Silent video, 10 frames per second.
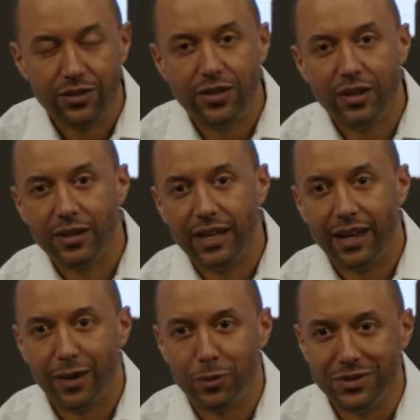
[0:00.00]
No, and
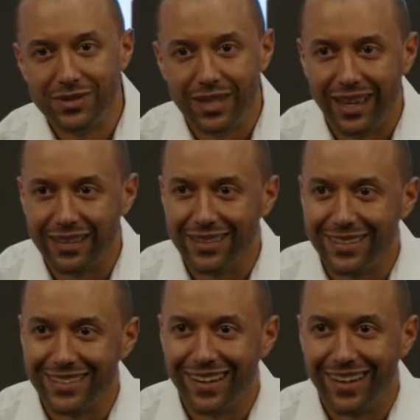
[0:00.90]
I would say I
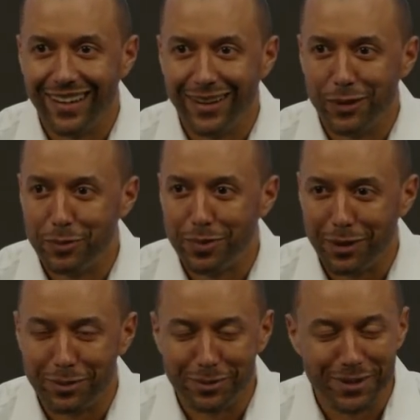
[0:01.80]
think
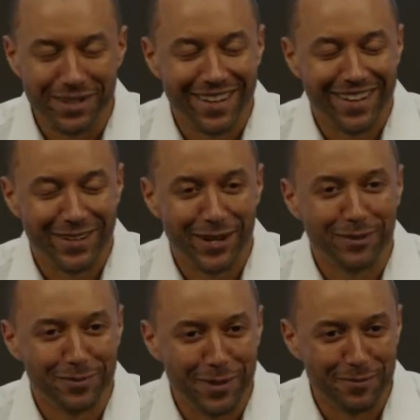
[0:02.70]
probably
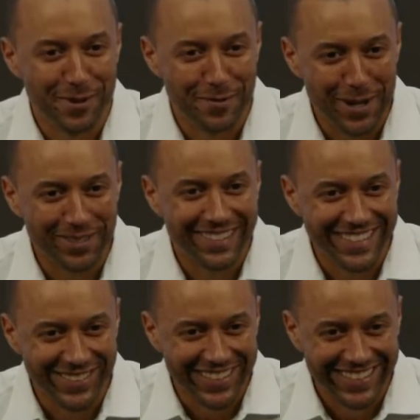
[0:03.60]
enough's been written about
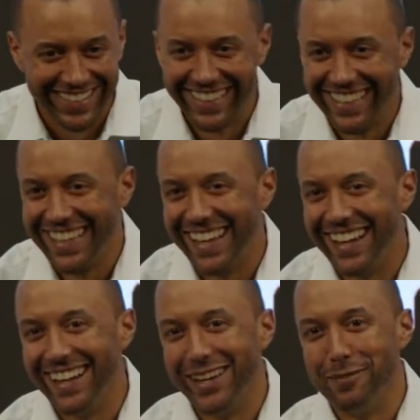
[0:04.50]
Cleveland
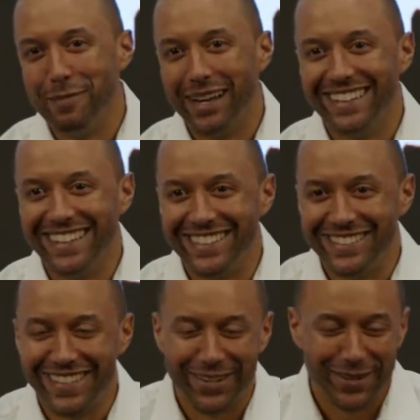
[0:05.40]
in my
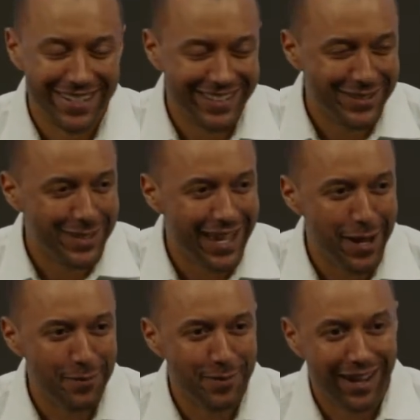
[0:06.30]
days there, and it's
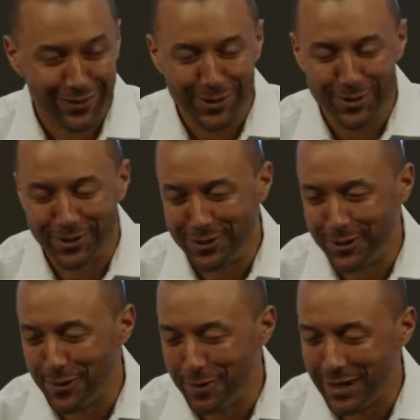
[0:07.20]
time. I've certainly
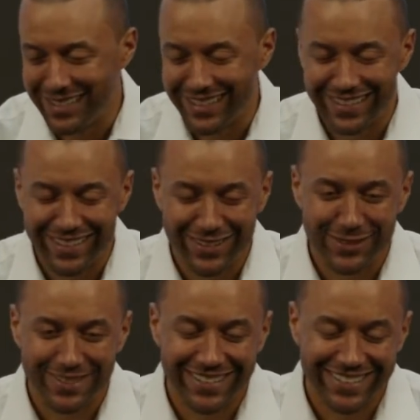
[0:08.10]
turned the page. I think
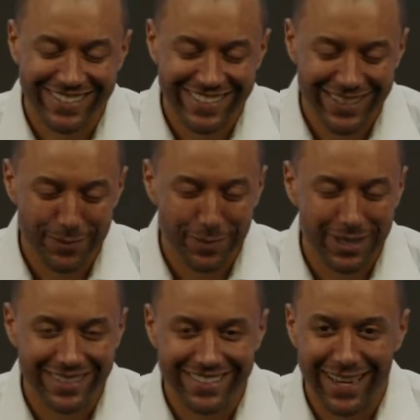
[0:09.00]
it's
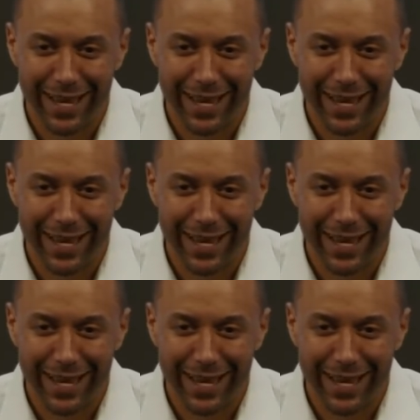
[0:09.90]
plenty of